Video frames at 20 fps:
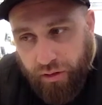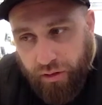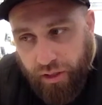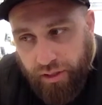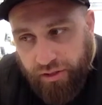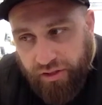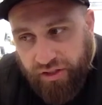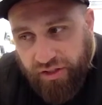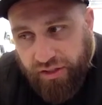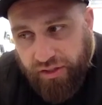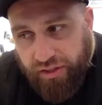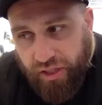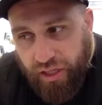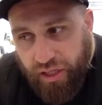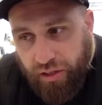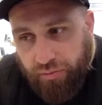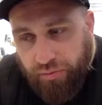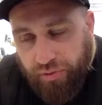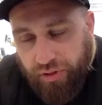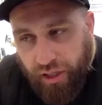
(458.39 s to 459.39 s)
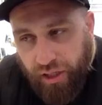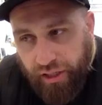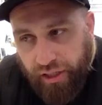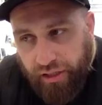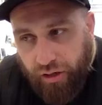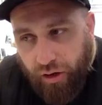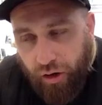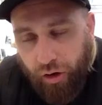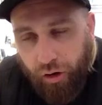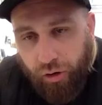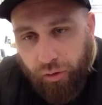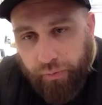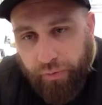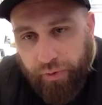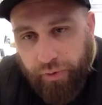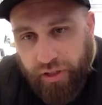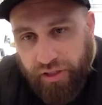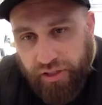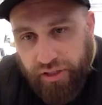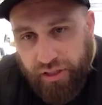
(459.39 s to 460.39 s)
it seems like an
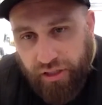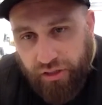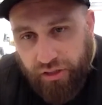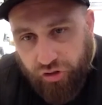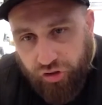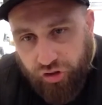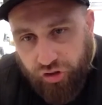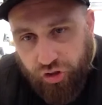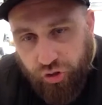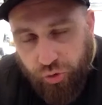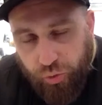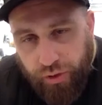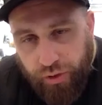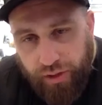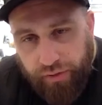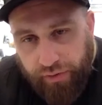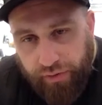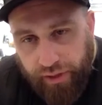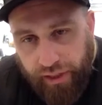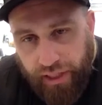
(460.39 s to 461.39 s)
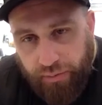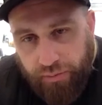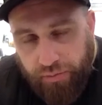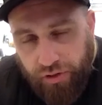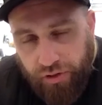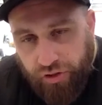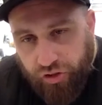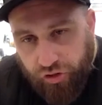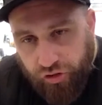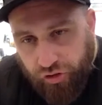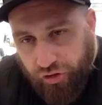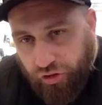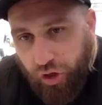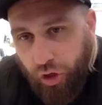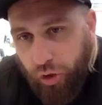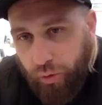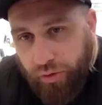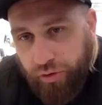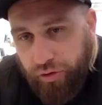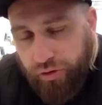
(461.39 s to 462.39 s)
obvious intuitive leap to just
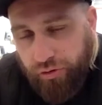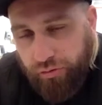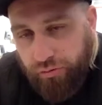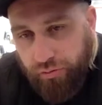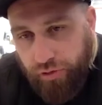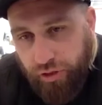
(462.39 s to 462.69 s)
go and,